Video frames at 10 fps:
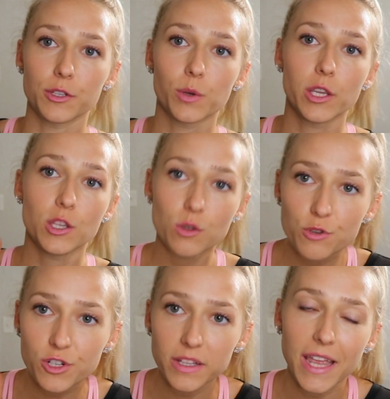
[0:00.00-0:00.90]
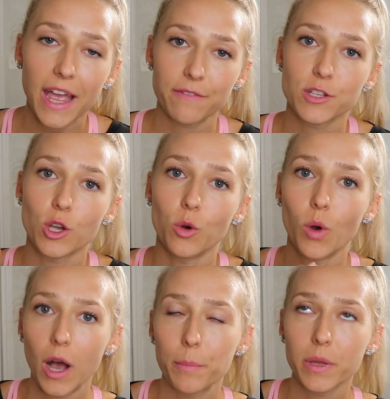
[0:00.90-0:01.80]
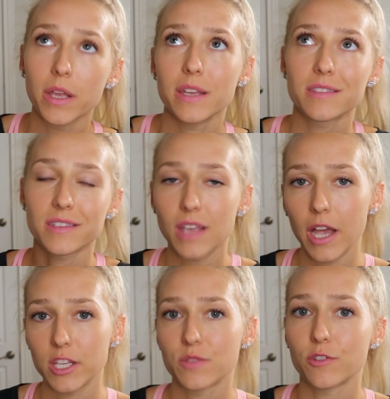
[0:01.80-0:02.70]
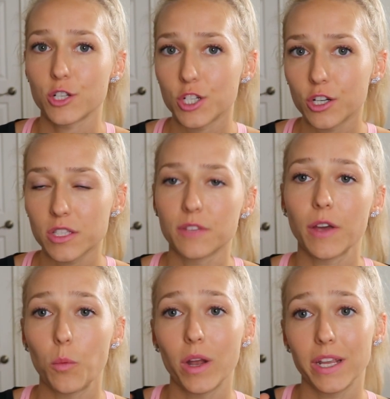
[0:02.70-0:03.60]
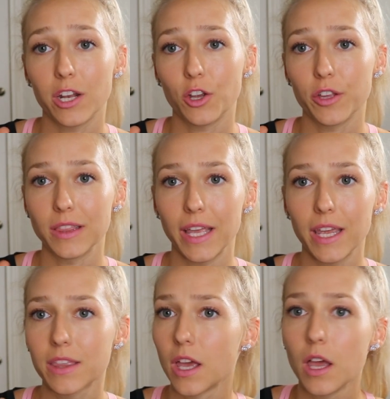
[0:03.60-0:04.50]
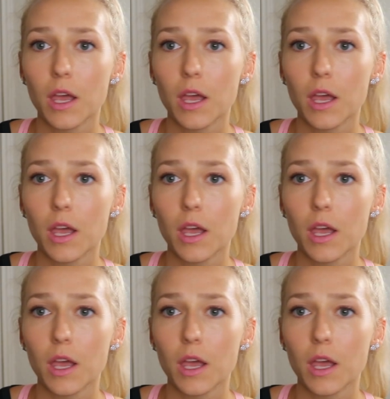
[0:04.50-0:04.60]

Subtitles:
so I usually have to go up in size for shirts if I want to get a good length.